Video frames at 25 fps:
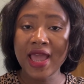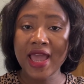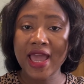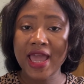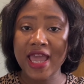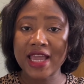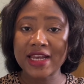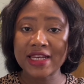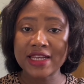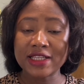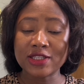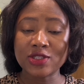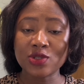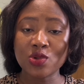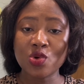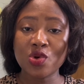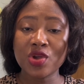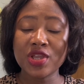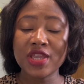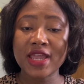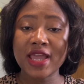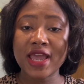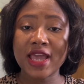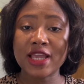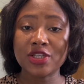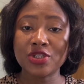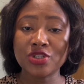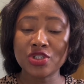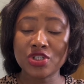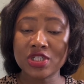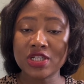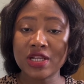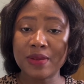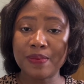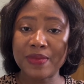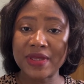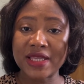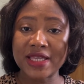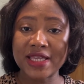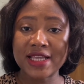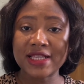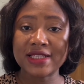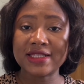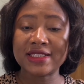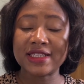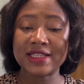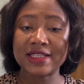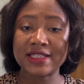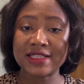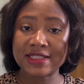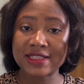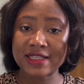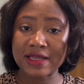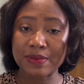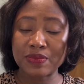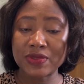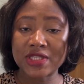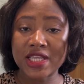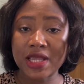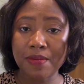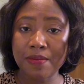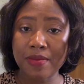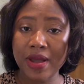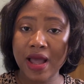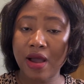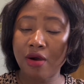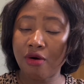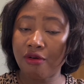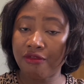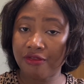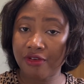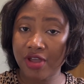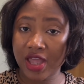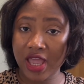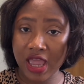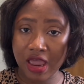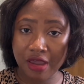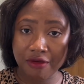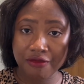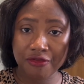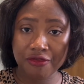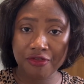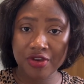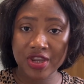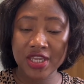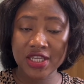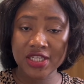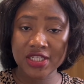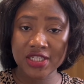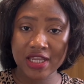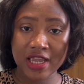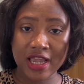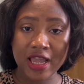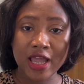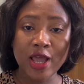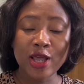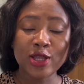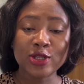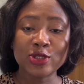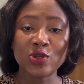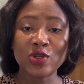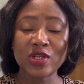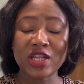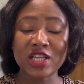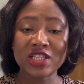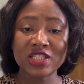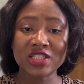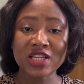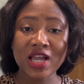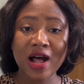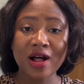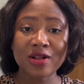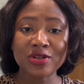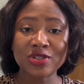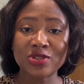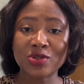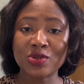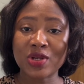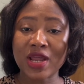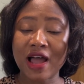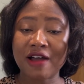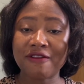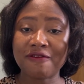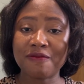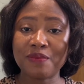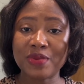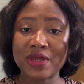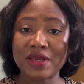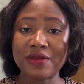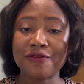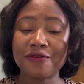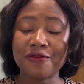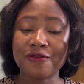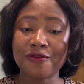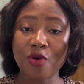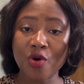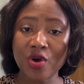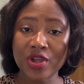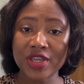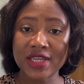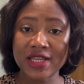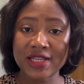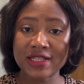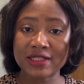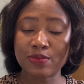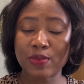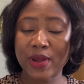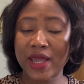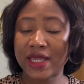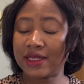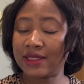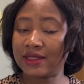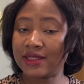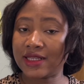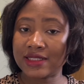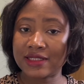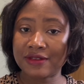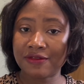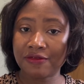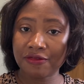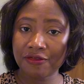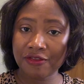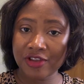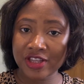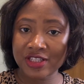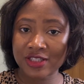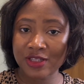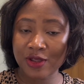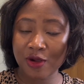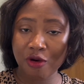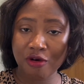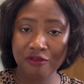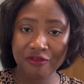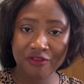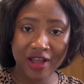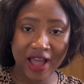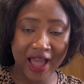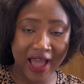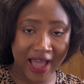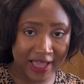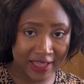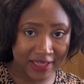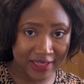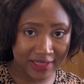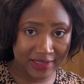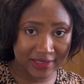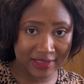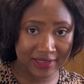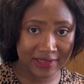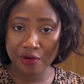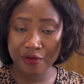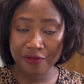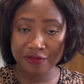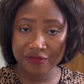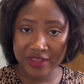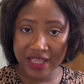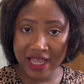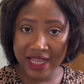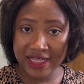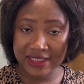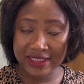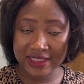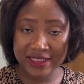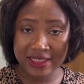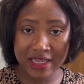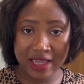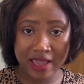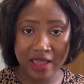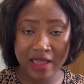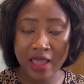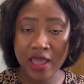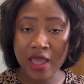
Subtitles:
And the school year usually begins in September of every year. So the child should have been 4 years by the 31st of August of that year.